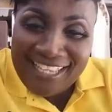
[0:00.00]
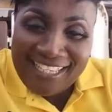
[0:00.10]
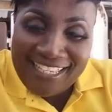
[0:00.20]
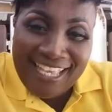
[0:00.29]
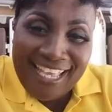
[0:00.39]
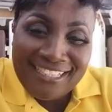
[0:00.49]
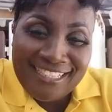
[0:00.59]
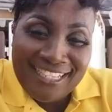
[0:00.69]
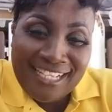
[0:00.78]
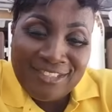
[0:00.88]
Yes,
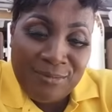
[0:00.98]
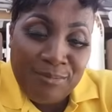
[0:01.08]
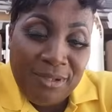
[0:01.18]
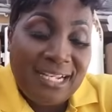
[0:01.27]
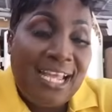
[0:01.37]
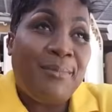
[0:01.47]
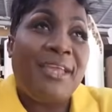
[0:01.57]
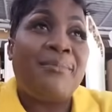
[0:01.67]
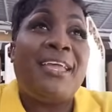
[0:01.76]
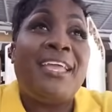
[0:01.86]
yes. So make
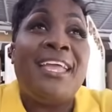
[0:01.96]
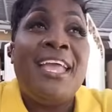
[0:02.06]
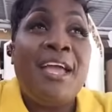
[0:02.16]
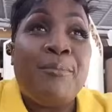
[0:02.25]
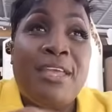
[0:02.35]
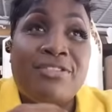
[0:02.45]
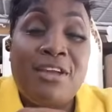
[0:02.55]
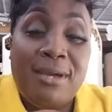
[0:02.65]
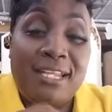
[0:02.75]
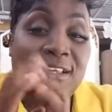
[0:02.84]

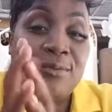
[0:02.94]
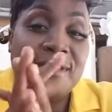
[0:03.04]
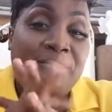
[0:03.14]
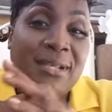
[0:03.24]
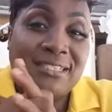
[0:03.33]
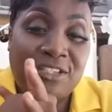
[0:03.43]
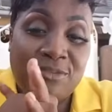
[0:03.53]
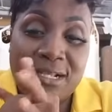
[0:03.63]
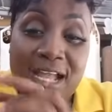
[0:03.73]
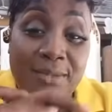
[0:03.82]
somebody did message
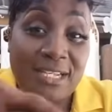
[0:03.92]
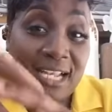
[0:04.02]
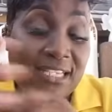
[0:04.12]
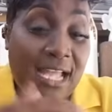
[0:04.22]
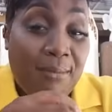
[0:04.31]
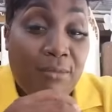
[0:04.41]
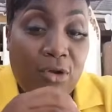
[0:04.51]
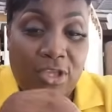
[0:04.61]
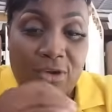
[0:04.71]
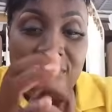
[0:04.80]
me, come did a talk
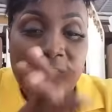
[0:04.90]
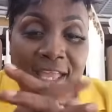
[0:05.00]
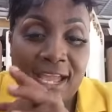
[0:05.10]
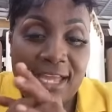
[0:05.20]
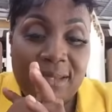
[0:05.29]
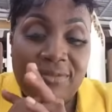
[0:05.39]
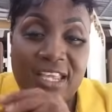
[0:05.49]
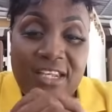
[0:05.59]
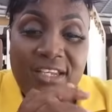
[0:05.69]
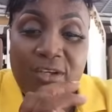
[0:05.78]
about you. And then say
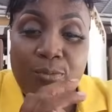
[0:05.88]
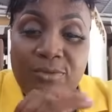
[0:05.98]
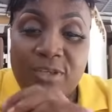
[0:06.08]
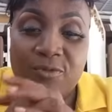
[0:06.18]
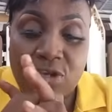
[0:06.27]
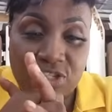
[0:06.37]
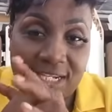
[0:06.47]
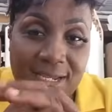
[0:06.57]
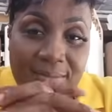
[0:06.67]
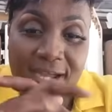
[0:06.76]
you do
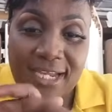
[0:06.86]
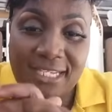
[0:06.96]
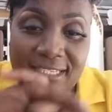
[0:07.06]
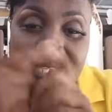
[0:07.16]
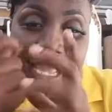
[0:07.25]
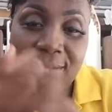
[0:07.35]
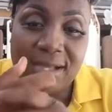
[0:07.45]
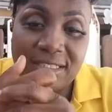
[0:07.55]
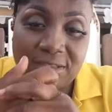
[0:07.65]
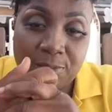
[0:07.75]
devotion a morning time
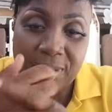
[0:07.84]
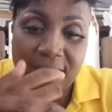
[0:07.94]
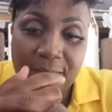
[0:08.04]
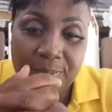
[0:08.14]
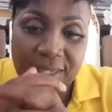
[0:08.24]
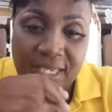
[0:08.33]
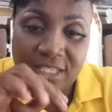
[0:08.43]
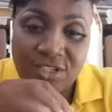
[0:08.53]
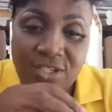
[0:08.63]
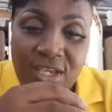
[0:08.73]
and stuff on your
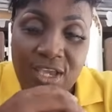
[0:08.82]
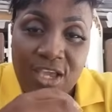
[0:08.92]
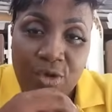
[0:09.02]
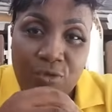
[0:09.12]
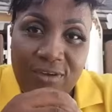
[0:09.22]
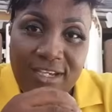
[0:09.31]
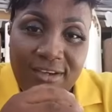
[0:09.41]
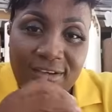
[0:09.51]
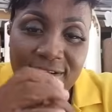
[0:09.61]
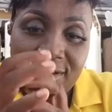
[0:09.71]
page over
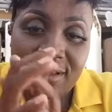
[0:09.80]
there.